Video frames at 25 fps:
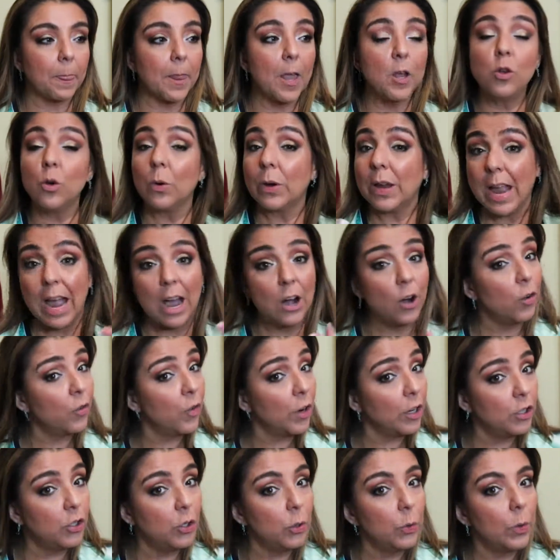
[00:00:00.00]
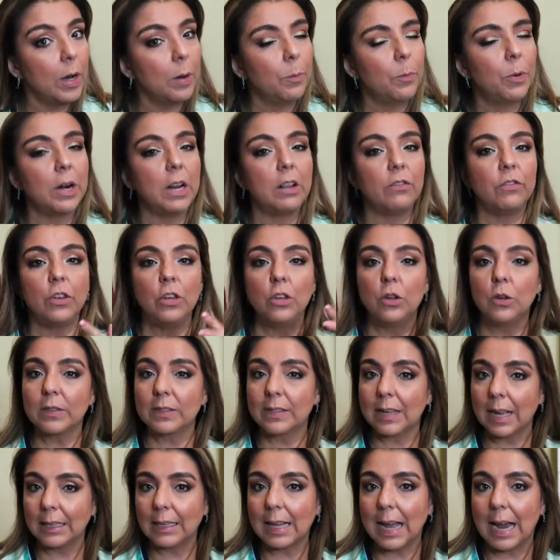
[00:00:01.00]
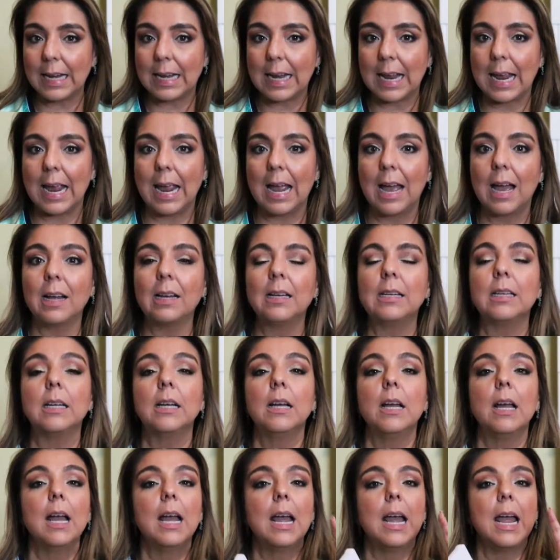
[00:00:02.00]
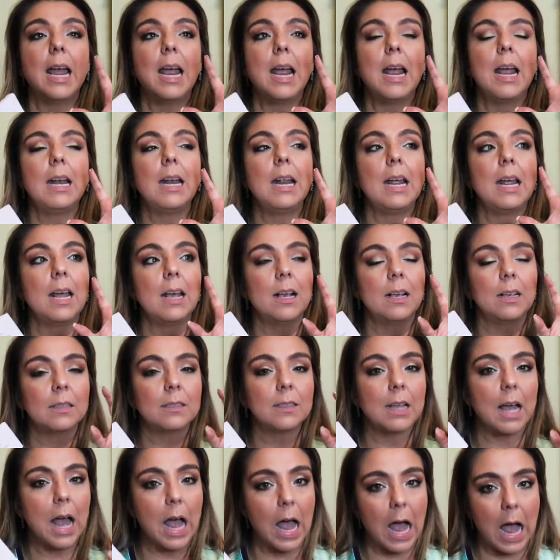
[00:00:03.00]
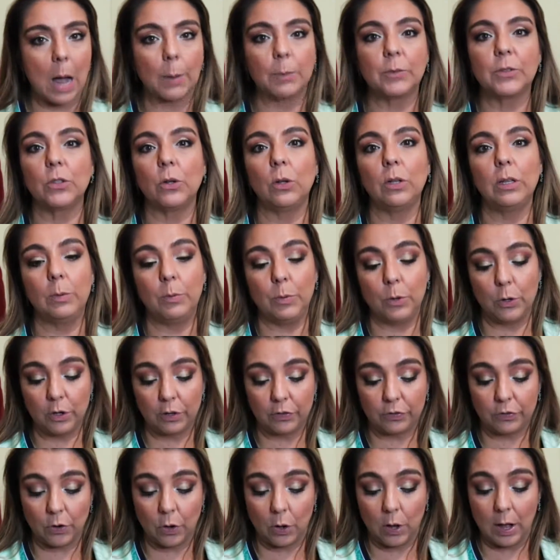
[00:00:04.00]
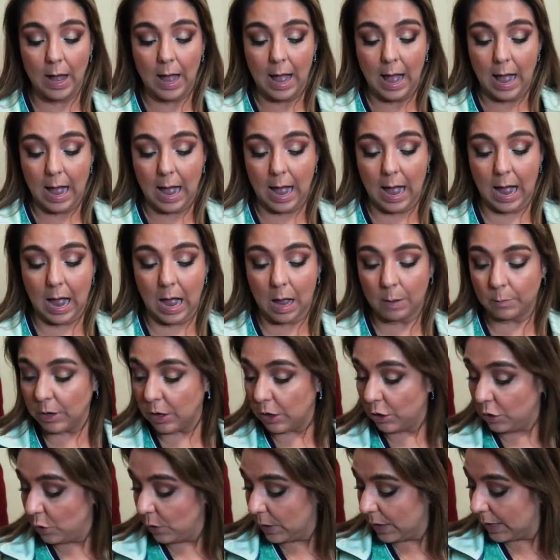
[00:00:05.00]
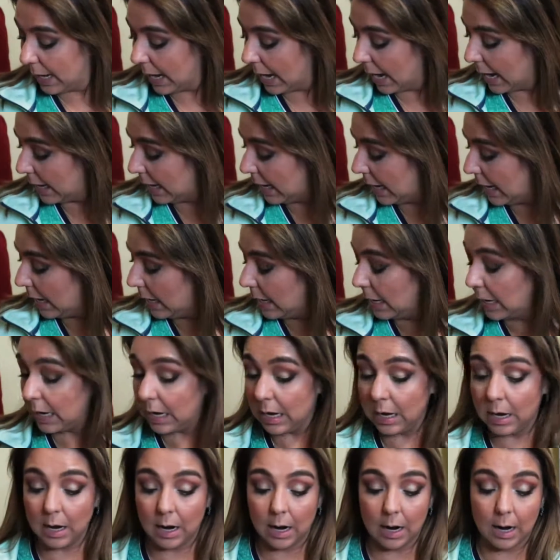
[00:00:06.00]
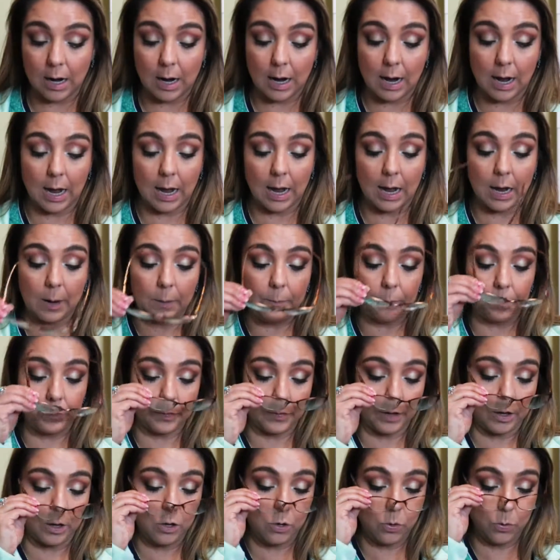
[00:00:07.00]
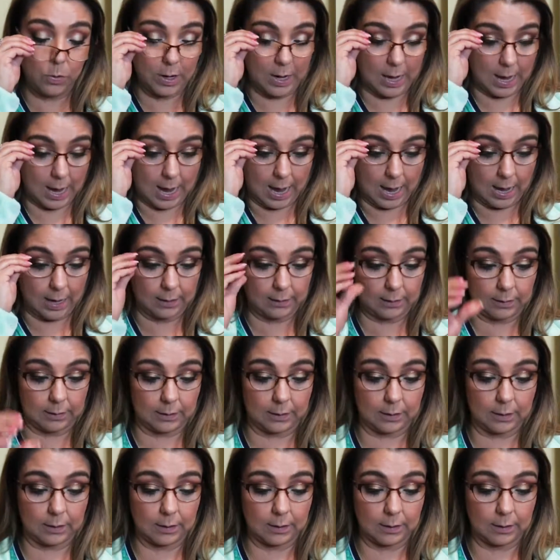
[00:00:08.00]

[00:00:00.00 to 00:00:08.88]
You can't overdo it, but if you use a light hand, it is absolutely beautiful. You get in here, you get